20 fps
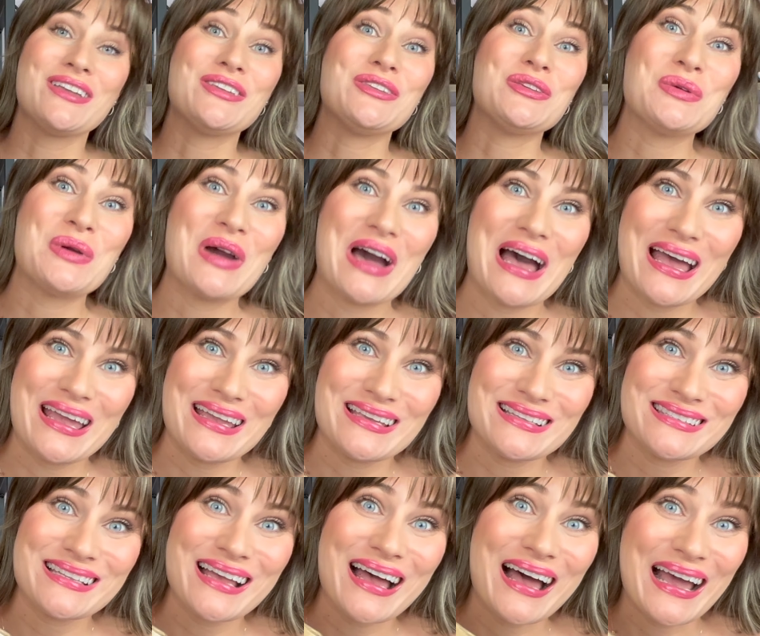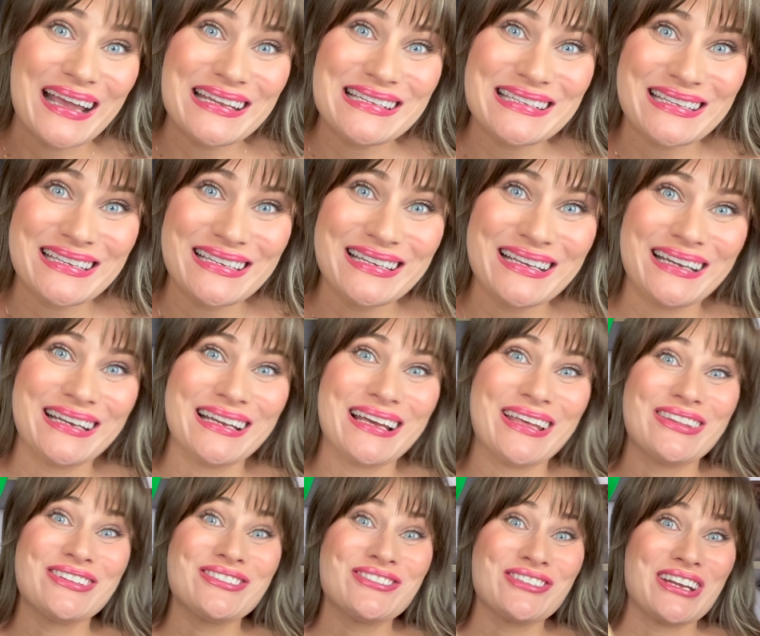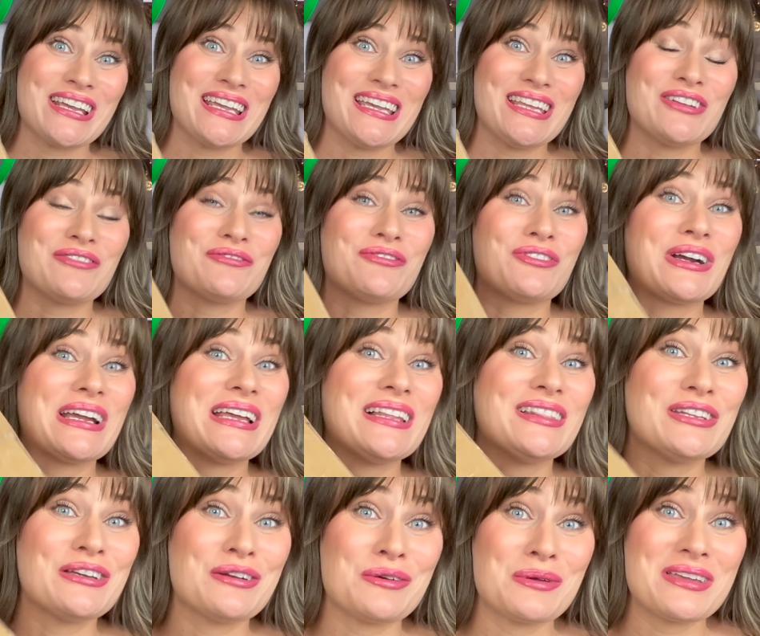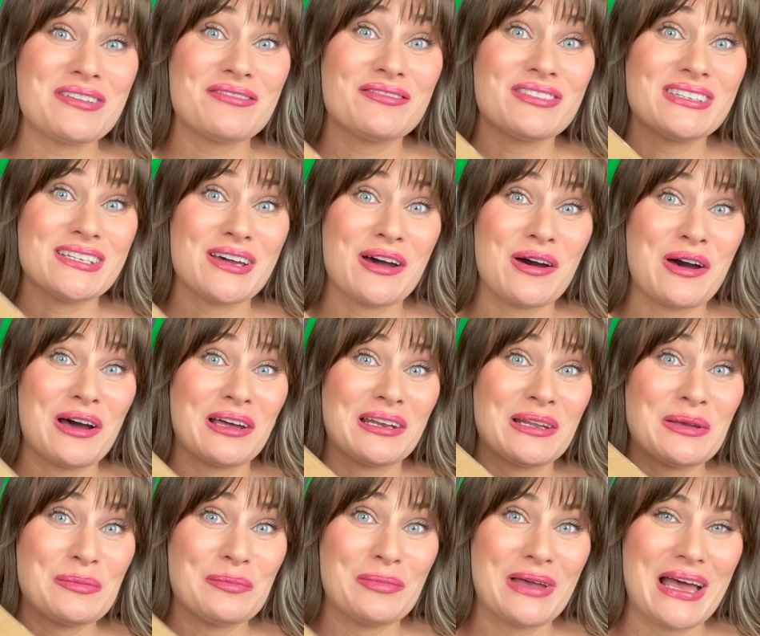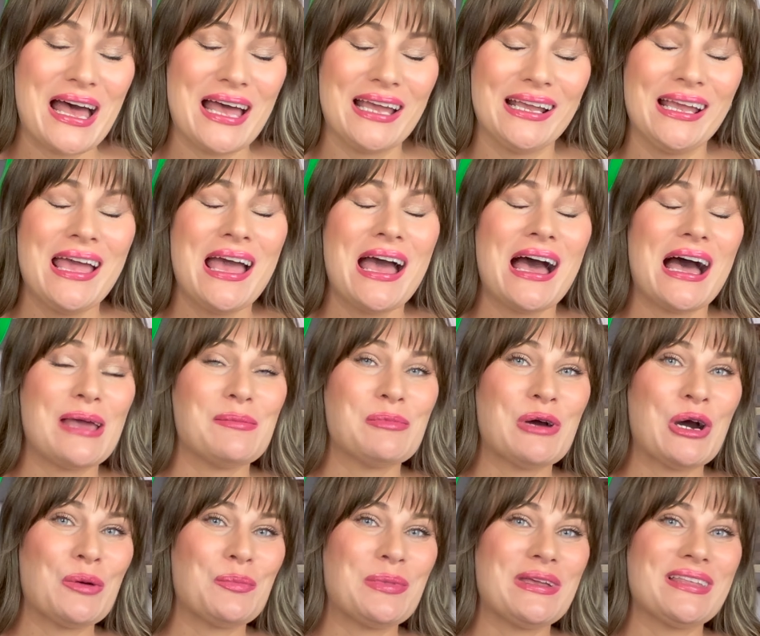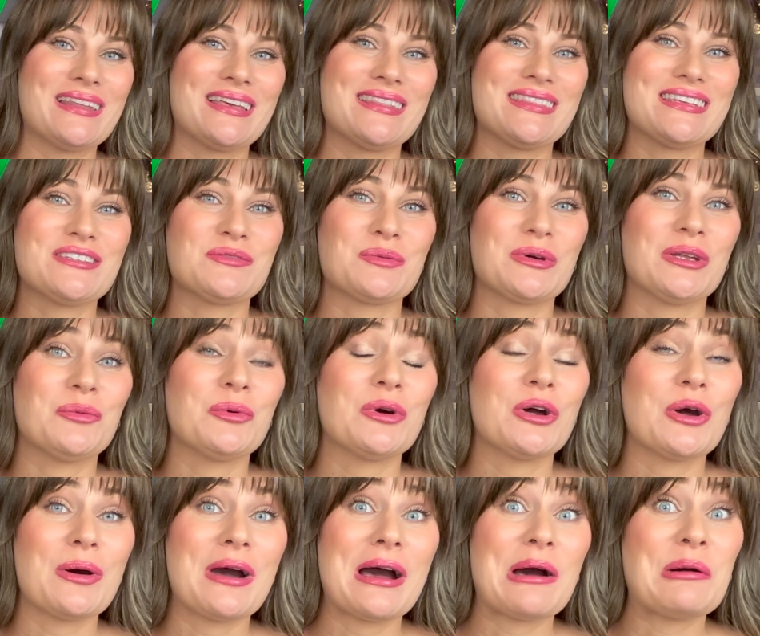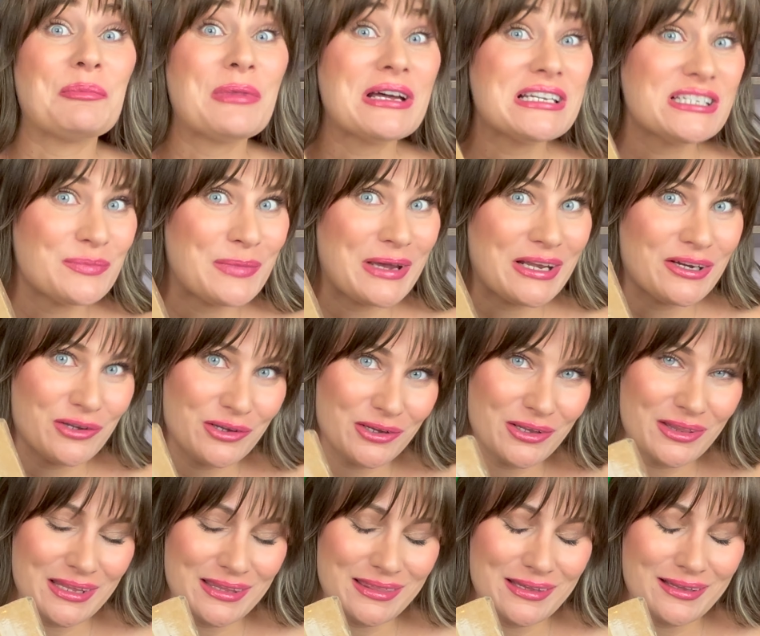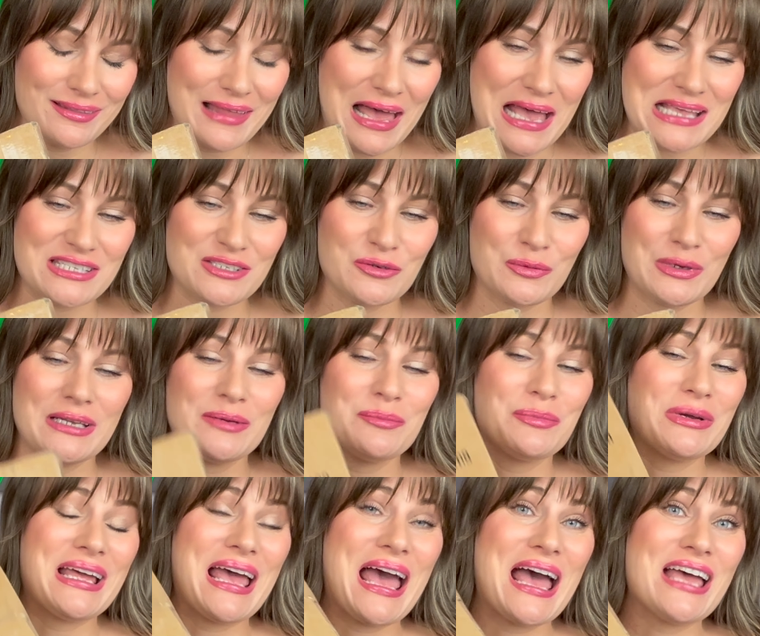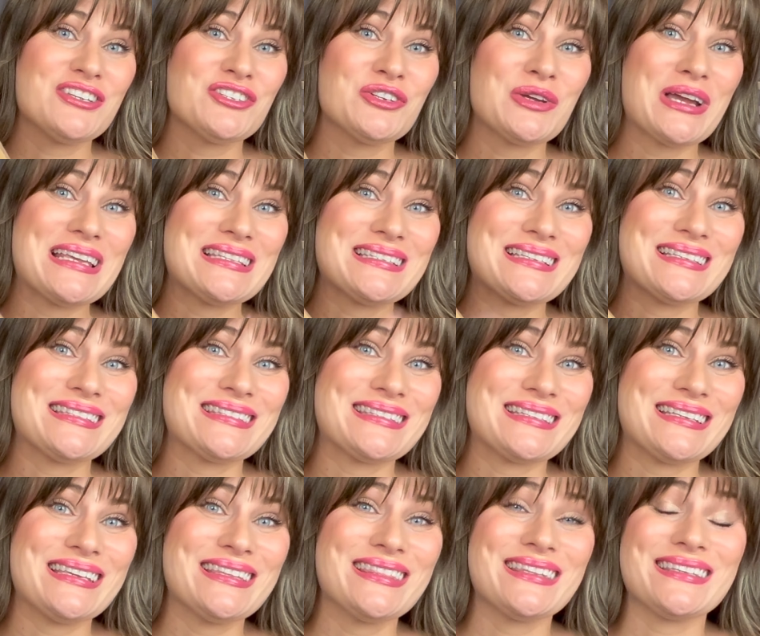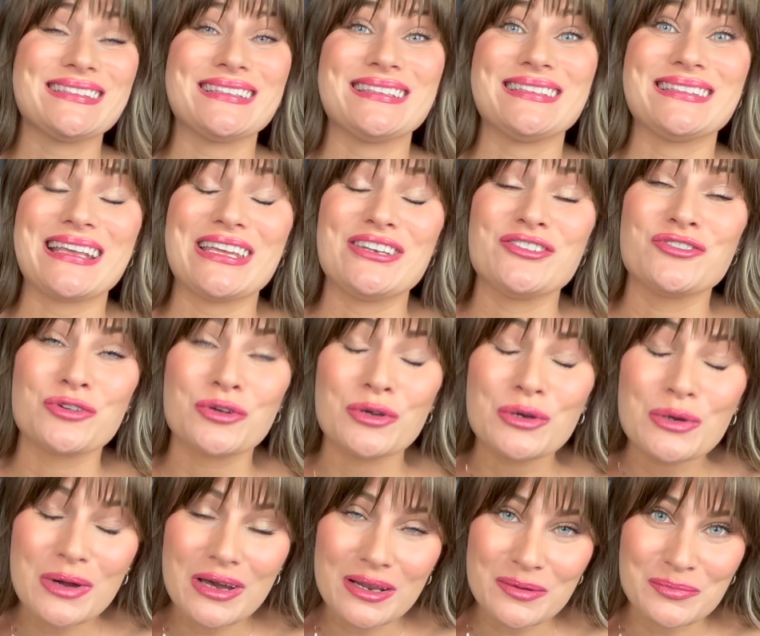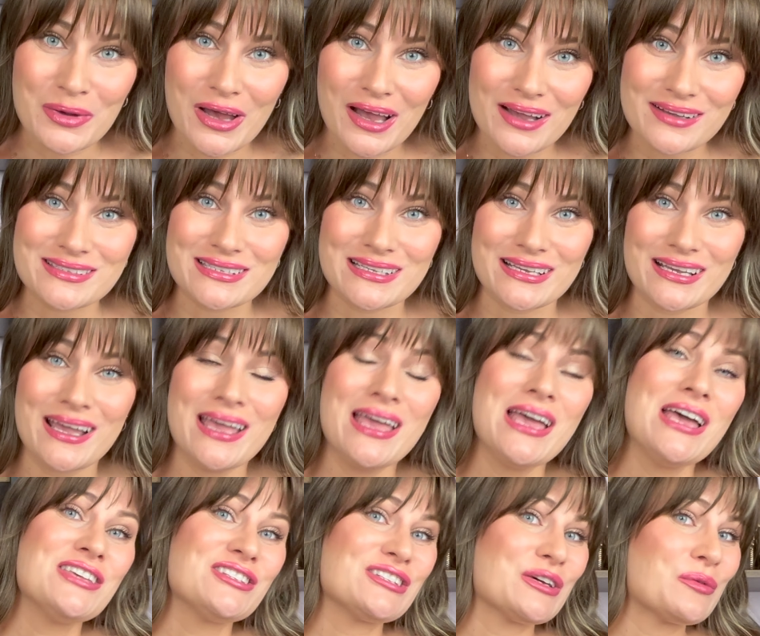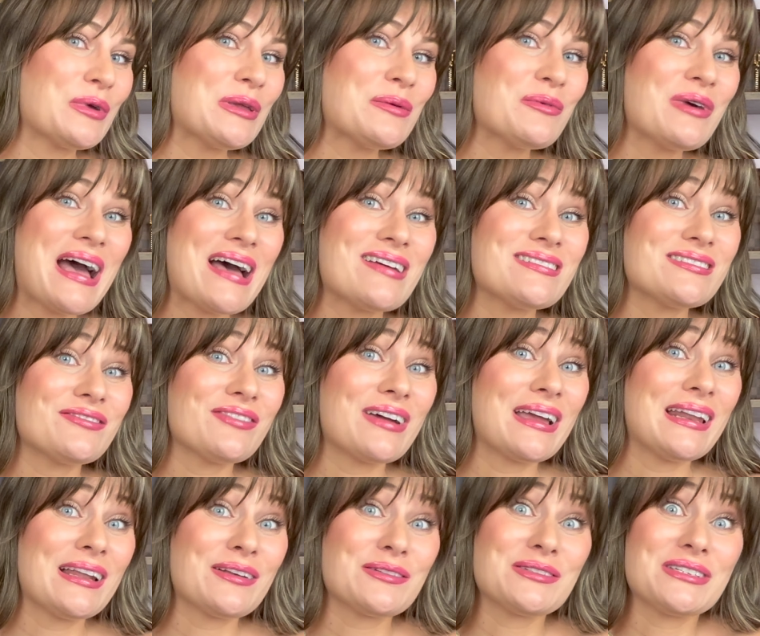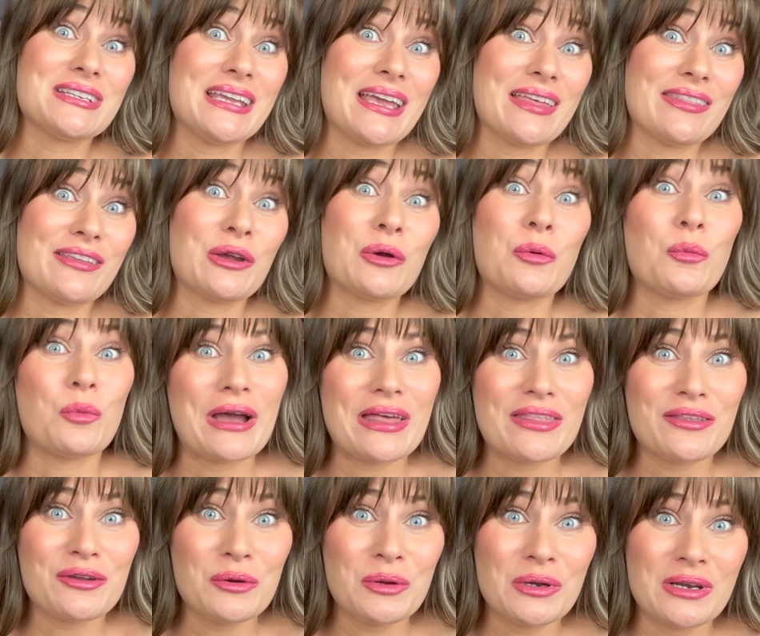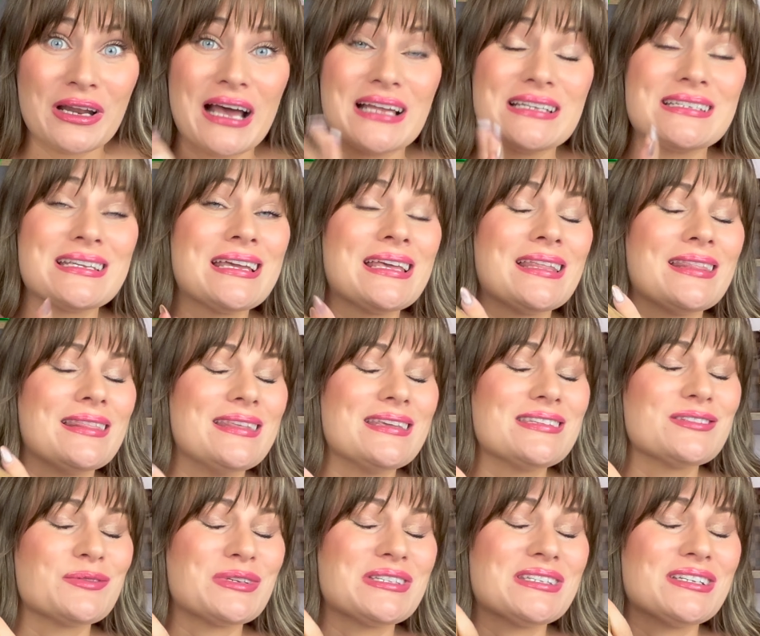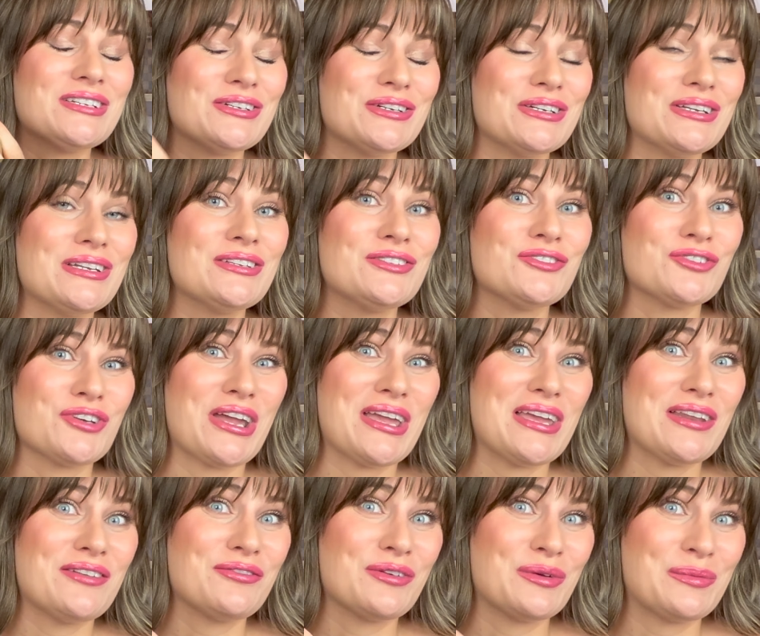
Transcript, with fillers: You guys, I did another trade for a Louis Vuitton bag. I'm hoping that this one will go out much better than the last one, but as you guys can see, this is a true unboxing, so we will have to find out together whether or not this was a good trade for